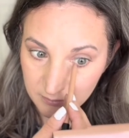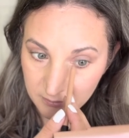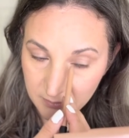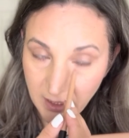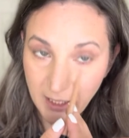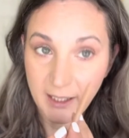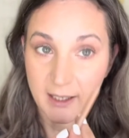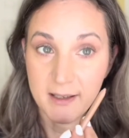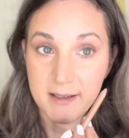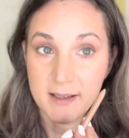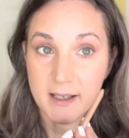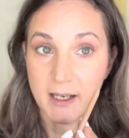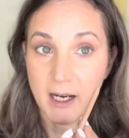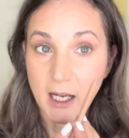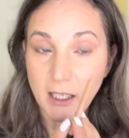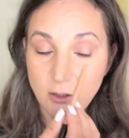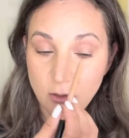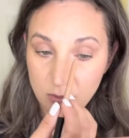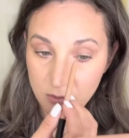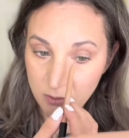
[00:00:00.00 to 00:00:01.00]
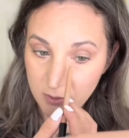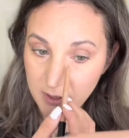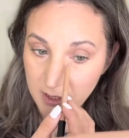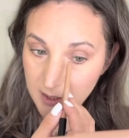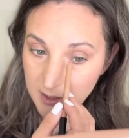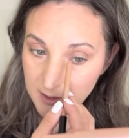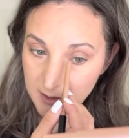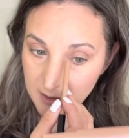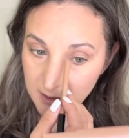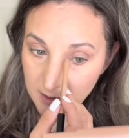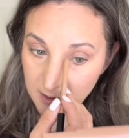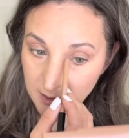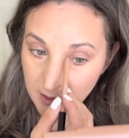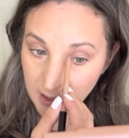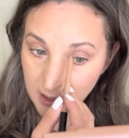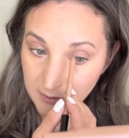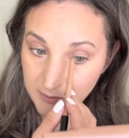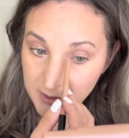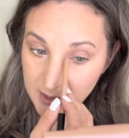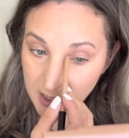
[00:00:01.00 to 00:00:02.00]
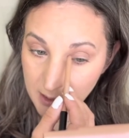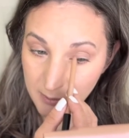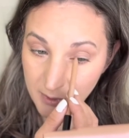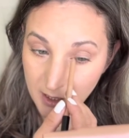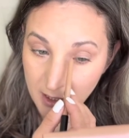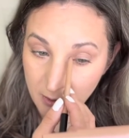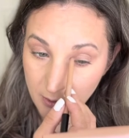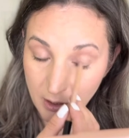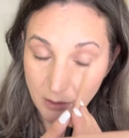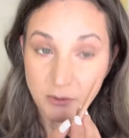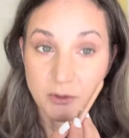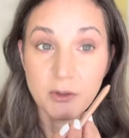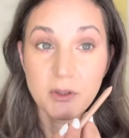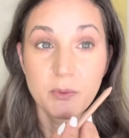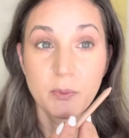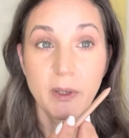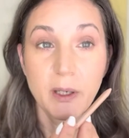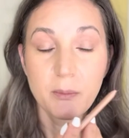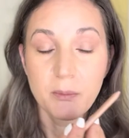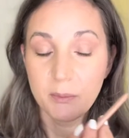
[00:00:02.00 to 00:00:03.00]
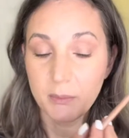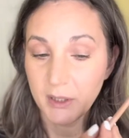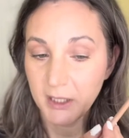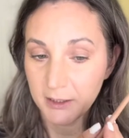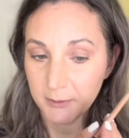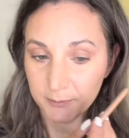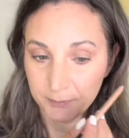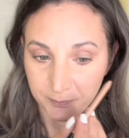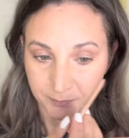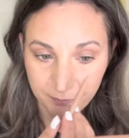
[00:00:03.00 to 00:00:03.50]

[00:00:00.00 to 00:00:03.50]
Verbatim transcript: Like I said, I don't do this every time I go out to swim, but